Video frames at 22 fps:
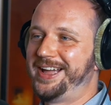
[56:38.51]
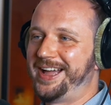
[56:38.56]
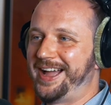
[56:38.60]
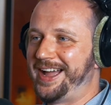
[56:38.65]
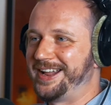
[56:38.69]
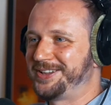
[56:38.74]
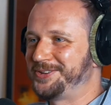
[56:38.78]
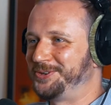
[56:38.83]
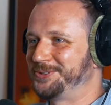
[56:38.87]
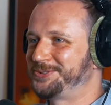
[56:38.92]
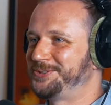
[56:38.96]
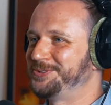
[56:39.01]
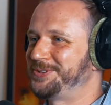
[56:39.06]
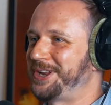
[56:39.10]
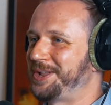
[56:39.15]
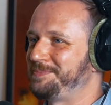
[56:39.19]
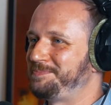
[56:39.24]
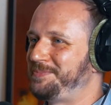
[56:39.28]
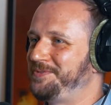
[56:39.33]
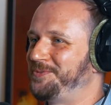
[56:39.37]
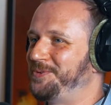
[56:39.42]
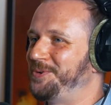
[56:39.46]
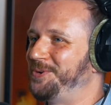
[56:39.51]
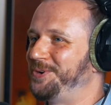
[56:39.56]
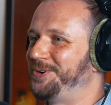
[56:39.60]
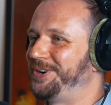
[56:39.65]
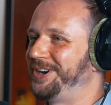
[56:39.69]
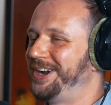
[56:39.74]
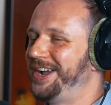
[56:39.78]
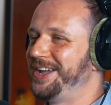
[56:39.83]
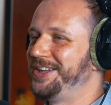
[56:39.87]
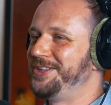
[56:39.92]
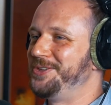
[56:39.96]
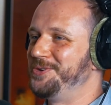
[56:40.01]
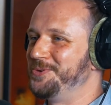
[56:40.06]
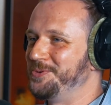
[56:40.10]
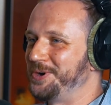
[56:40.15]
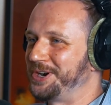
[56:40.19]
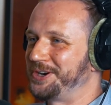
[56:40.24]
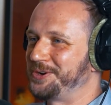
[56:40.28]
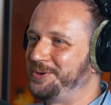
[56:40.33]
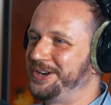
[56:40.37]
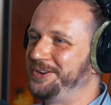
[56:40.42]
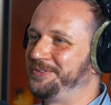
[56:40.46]
I told you that before. You
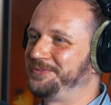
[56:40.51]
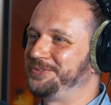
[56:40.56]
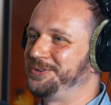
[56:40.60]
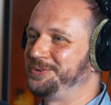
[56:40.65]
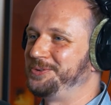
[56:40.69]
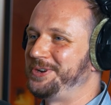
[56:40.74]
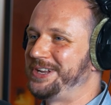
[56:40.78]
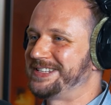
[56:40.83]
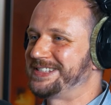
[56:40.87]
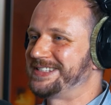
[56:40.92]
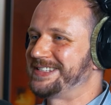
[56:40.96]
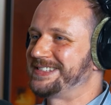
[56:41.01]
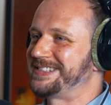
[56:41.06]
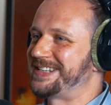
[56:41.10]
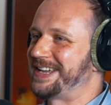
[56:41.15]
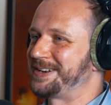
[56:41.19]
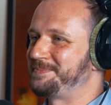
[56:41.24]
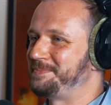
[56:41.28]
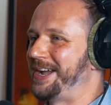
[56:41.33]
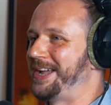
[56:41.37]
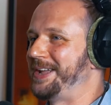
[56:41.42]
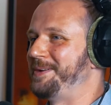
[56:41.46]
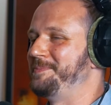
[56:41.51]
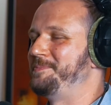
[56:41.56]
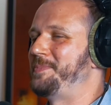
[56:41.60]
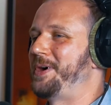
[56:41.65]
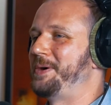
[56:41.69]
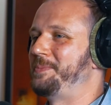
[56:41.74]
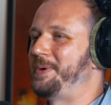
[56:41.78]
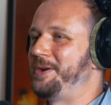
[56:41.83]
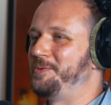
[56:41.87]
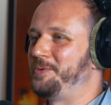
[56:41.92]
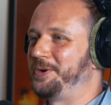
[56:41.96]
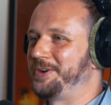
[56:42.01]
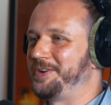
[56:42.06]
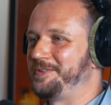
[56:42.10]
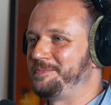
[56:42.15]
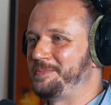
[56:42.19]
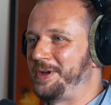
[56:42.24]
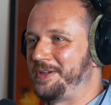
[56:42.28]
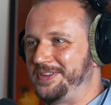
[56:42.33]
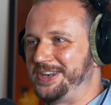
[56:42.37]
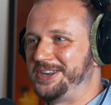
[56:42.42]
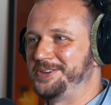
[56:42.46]
were the one of the reasons that my my, my one of
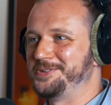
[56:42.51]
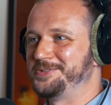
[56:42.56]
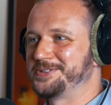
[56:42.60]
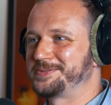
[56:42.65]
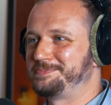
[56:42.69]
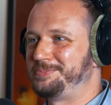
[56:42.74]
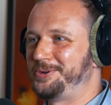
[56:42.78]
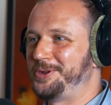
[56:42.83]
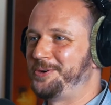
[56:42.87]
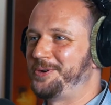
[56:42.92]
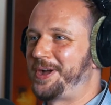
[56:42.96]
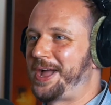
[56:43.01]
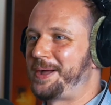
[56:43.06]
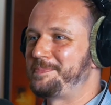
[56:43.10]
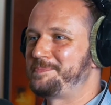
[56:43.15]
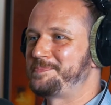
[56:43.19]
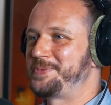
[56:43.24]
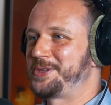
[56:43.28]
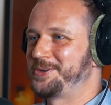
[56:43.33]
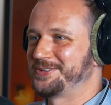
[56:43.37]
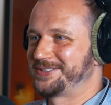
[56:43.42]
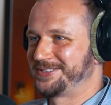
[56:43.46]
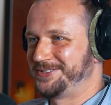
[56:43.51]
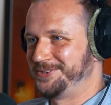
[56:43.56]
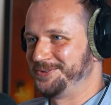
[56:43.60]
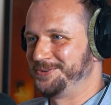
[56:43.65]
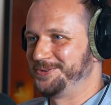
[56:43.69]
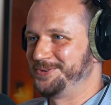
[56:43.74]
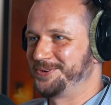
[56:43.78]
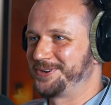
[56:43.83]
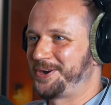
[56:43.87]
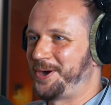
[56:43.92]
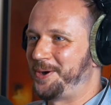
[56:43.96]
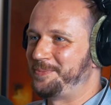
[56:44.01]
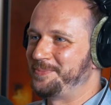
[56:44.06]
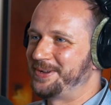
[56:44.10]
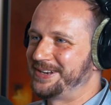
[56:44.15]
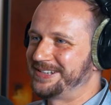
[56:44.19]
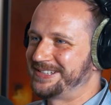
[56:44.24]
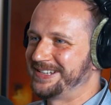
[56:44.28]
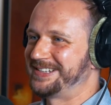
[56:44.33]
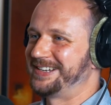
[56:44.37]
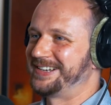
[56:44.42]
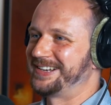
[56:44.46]
my videos blow up because you
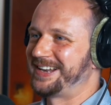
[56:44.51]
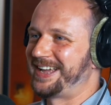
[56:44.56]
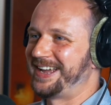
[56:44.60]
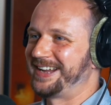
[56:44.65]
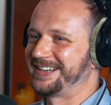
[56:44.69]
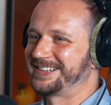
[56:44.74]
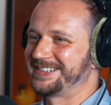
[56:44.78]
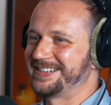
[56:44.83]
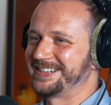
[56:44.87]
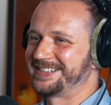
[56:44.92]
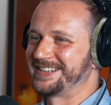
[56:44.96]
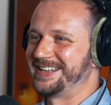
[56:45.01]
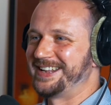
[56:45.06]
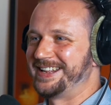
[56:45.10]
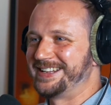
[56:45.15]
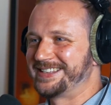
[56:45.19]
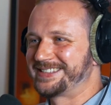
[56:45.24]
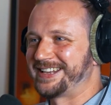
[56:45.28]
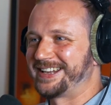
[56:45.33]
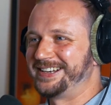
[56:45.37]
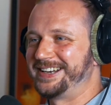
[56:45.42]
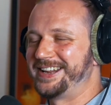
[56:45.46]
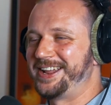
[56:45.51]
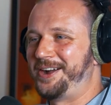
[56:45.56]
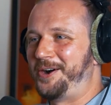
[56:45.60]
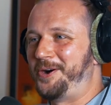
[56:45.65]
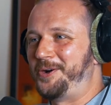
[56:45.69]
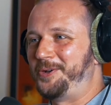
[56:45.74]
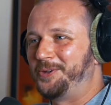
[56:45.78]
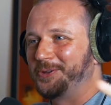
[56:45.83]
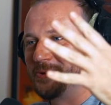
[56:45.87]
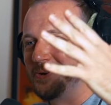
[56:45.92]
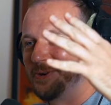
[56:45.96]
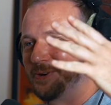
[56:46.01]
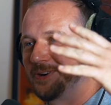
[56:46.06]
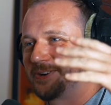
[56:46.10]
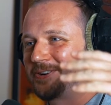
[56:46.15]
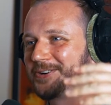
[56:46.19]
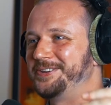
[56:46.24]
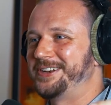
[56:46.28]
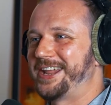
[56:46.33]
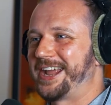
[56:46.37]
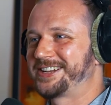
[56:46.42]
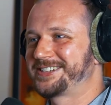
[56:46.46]
commented and liked it, and suddenly all your
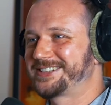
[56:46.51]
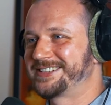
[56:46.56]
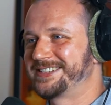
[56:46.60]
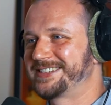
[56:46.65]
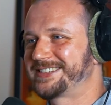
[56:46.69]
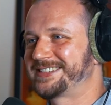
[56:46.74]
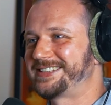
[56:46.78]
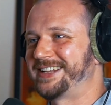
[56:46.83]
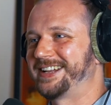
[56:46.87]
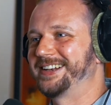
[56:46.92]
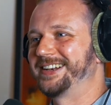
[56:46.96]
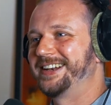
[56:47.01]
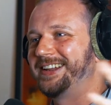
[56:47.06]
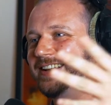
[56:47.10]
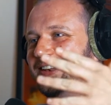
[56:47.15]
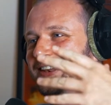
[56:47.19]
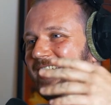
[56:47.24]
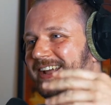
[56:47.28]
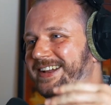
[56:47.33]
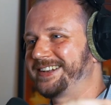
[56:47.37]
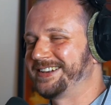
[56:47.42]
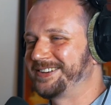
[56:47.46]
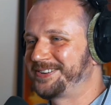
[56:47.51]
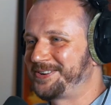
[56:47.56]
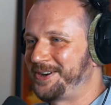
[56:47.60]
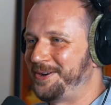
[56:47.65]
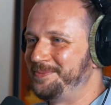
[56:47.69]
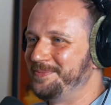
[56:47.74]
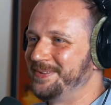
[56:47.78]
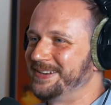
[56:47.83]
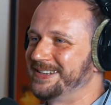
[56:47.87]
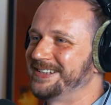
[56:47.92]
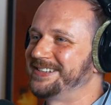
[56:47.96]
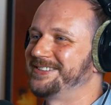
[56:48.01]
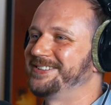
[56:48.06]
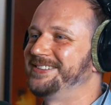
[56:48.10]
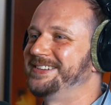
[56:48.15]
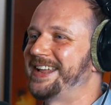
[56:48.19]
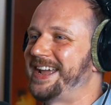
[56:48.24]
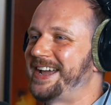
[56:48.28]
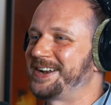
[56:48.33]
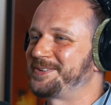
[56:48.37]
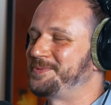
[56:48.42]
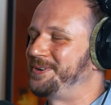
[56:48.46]
connections suddenly liked and commented on
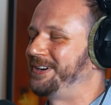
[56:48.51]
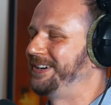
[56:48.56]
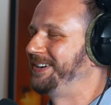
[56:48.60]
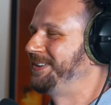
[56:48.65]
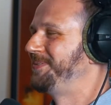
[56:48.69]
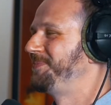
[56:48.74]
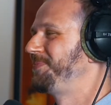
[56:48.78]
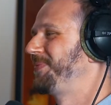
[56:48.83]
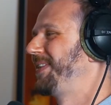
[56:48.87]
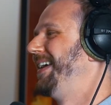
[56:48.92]
that one.